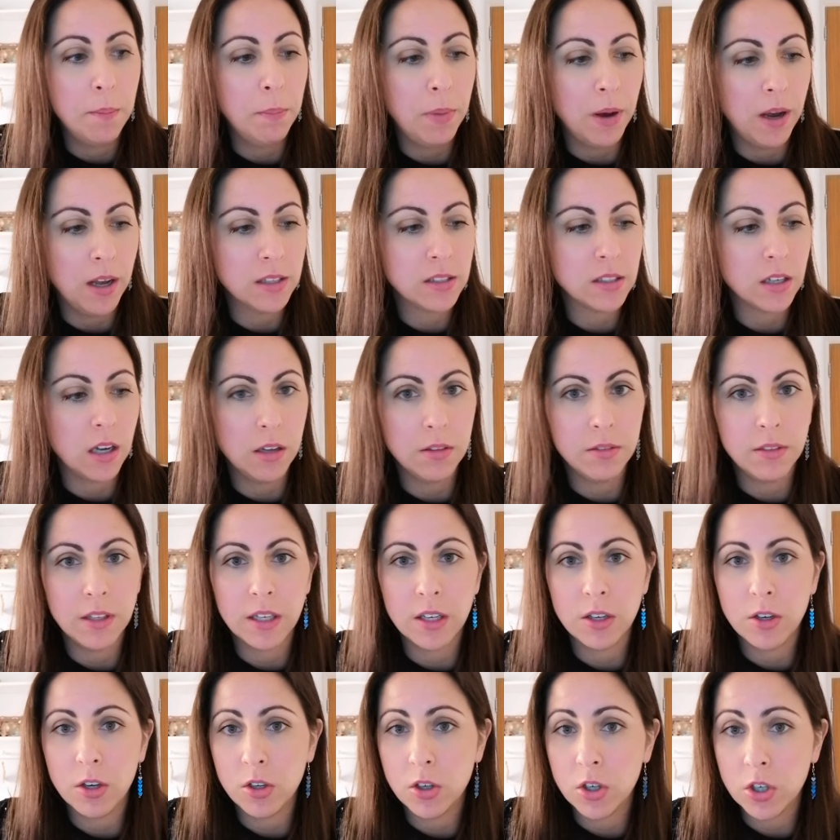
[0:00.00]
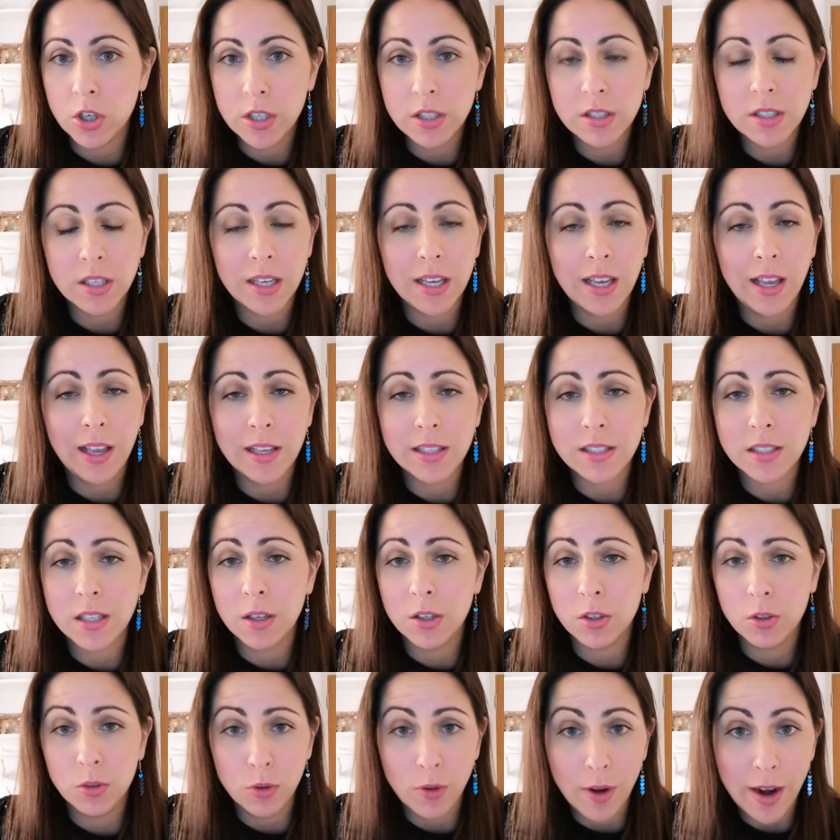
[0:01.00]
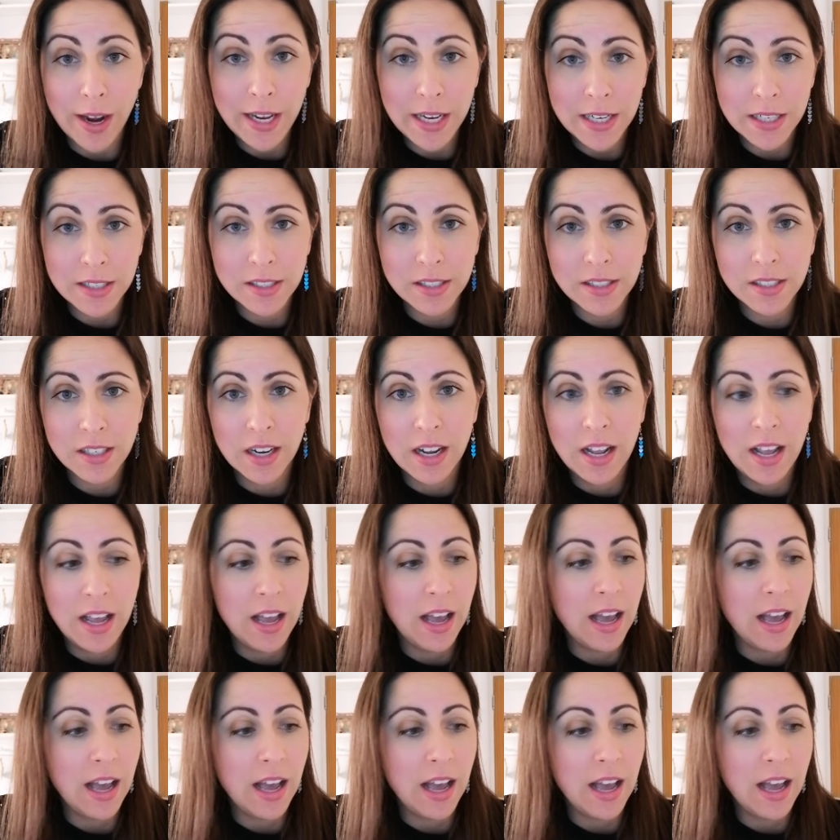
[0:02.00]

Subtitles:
but I think good is great,